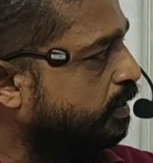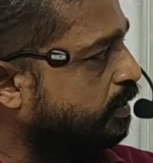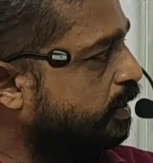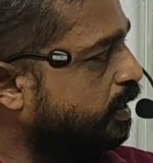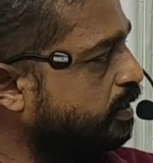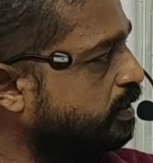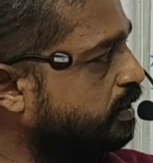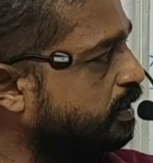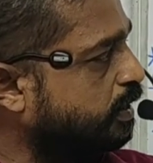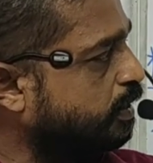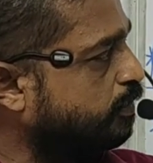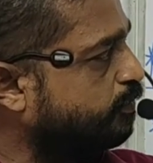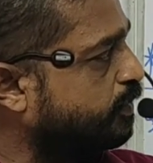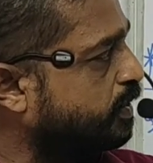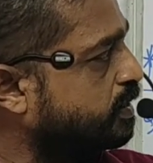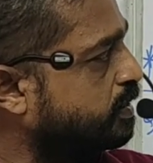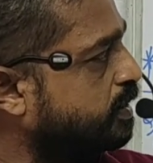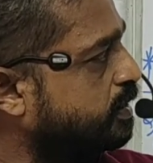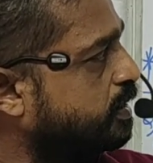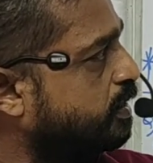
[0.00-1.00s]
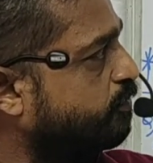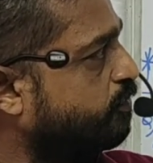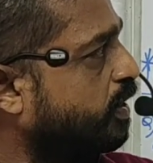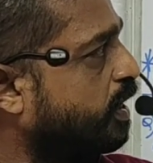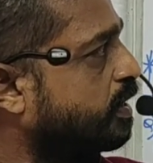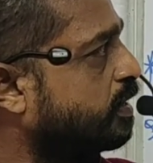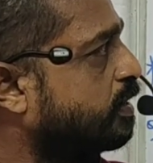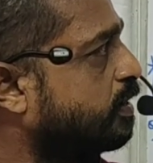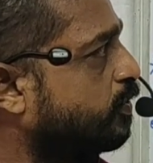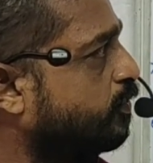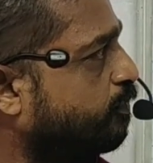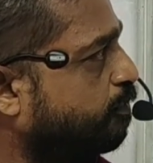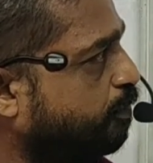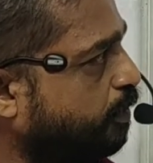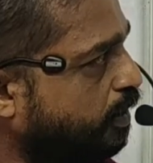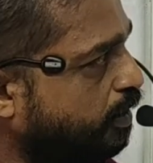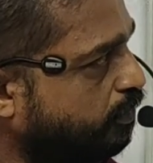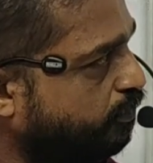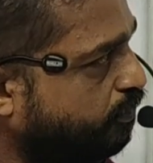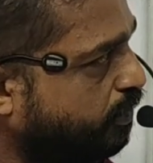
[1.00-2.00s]
then g of x is a factor of
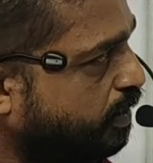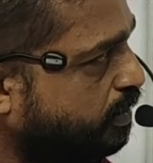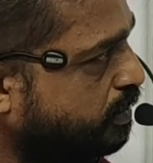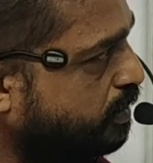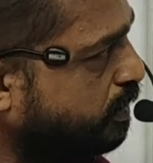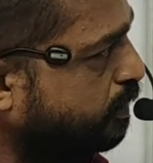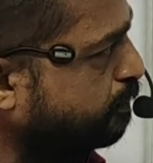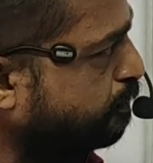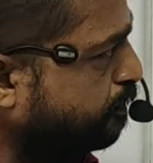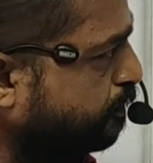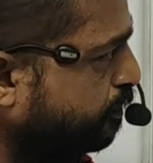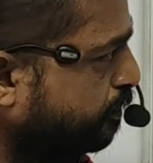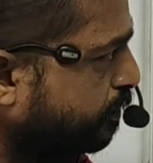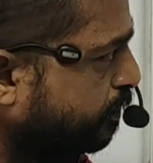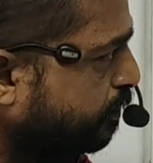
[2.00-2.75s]
p of x.